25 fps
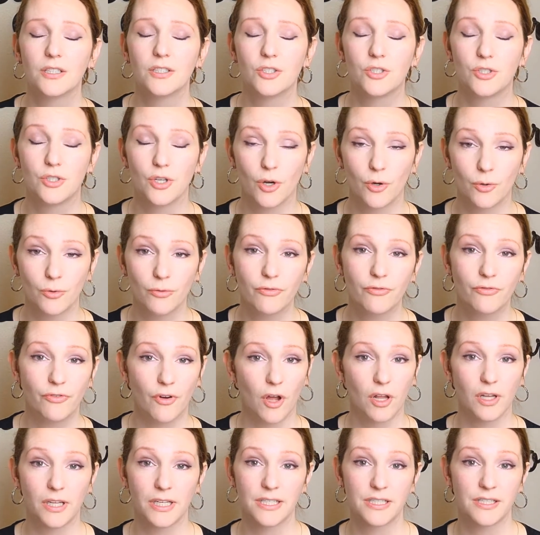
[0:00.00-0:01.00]
Don't
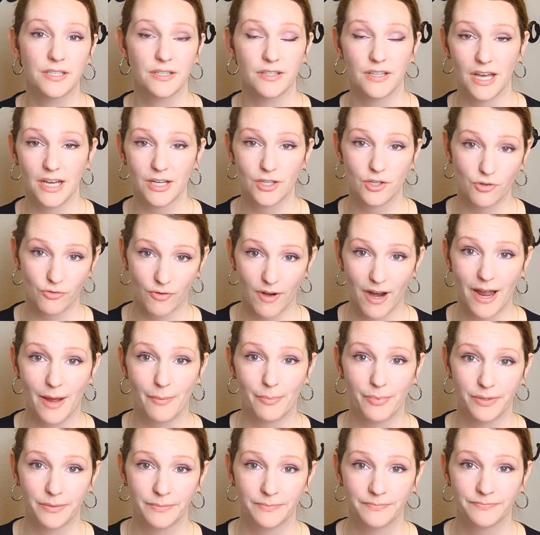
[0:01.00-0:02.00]
fall into that
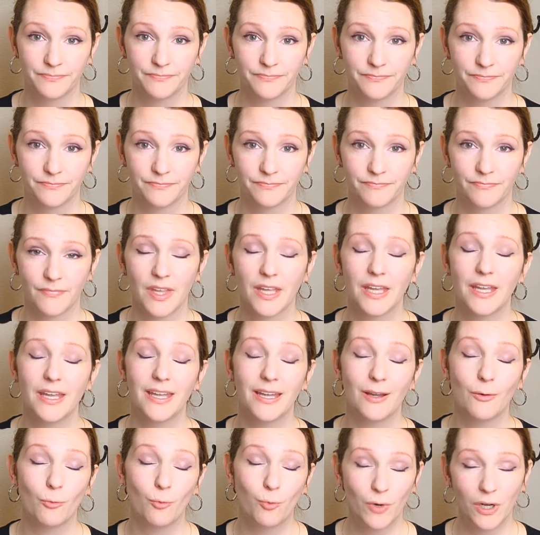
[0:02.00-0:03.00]
trap.
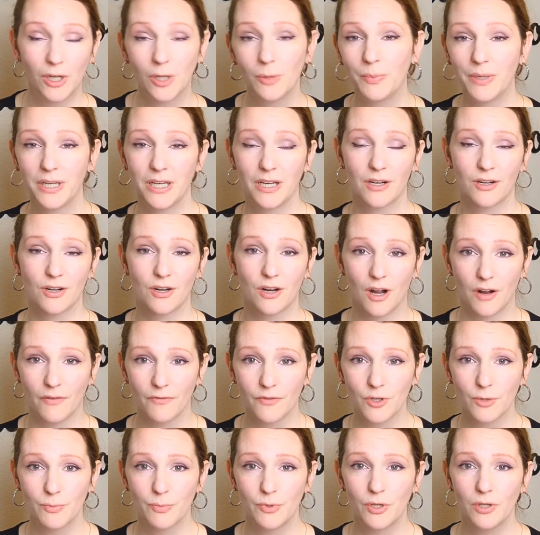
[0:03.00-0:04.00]
It will be
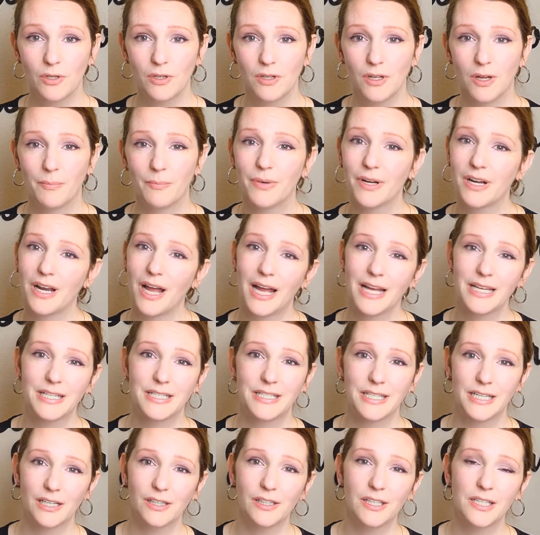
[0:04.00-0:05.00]
uncomfortable, but
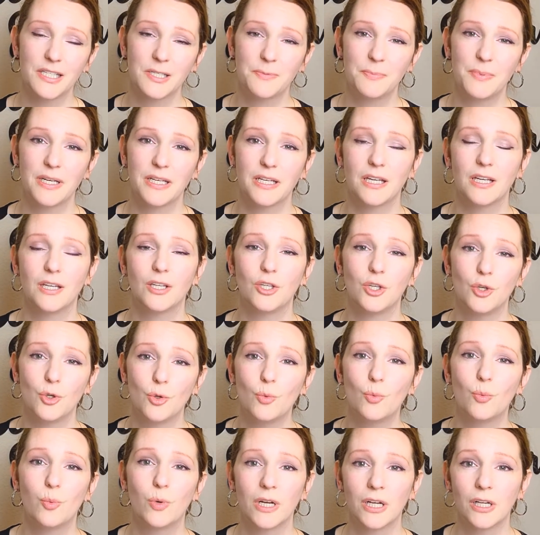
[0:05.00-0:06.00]
ideally speaking, you
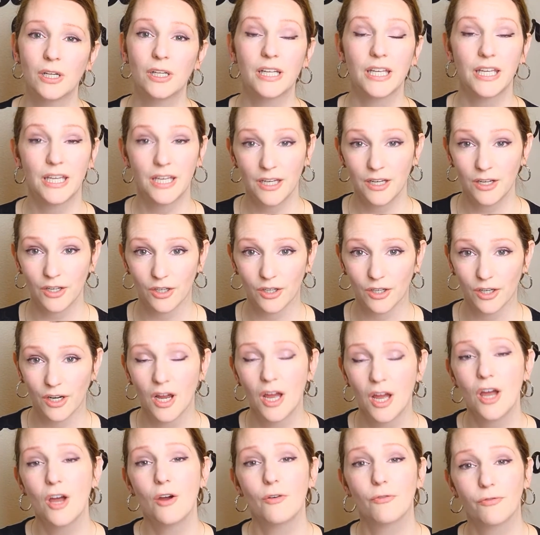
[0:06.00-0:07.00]
will hear
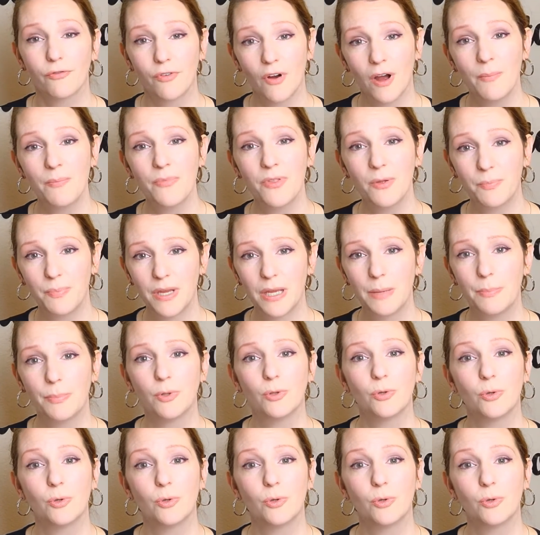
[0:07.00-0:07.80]
from the people